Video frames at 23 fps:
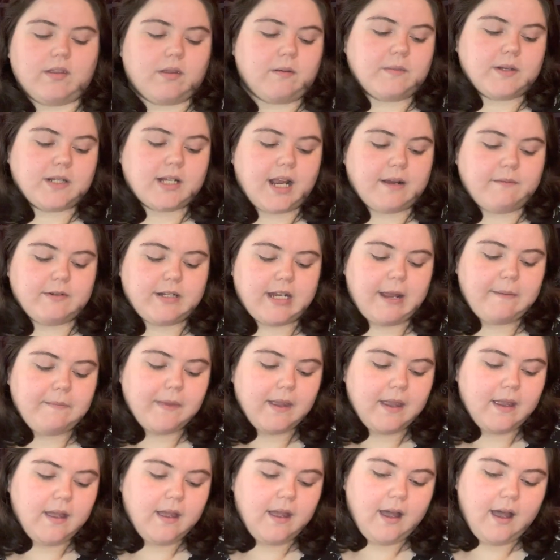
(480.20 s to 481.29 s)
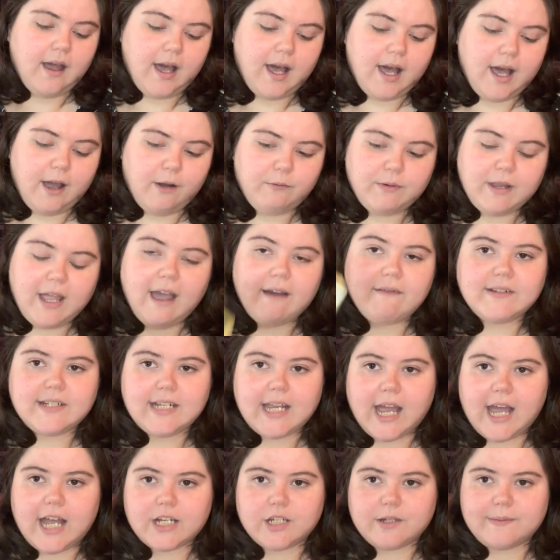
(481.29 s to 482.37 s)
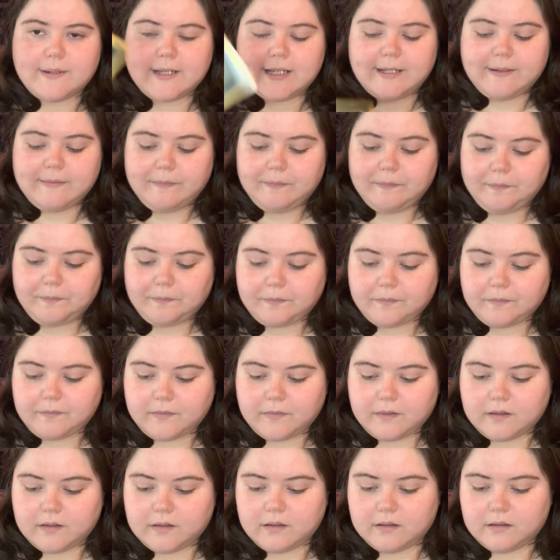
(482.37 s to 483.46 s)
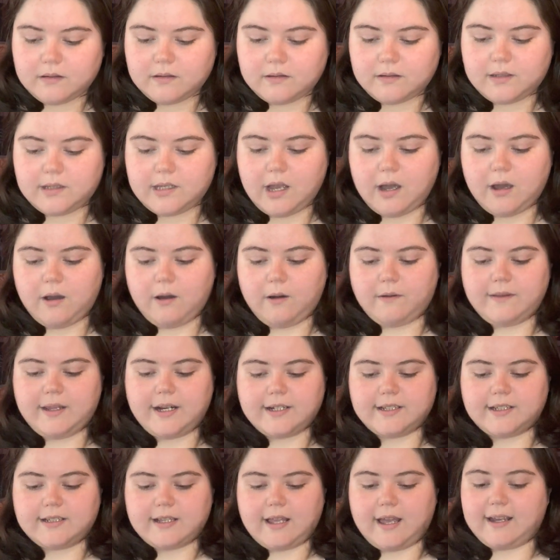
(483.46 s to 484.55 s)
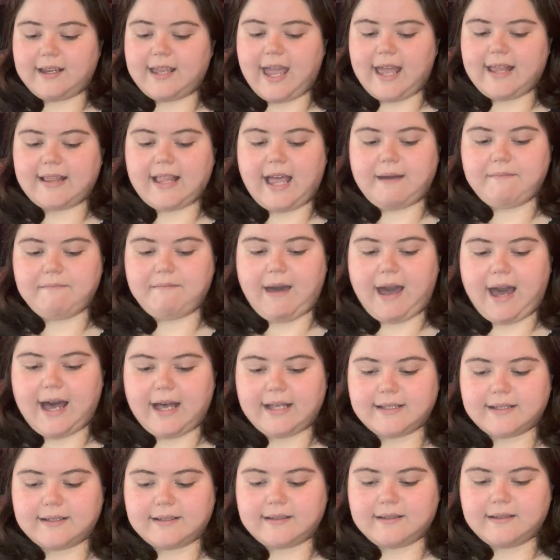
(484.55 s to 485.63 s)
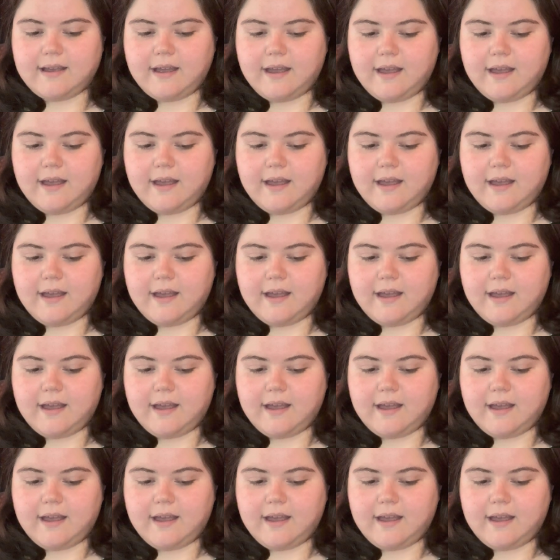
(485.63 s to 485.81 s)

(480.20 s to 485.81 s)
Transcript: them the time of day. We have Attachment. So there's, again, that Mask.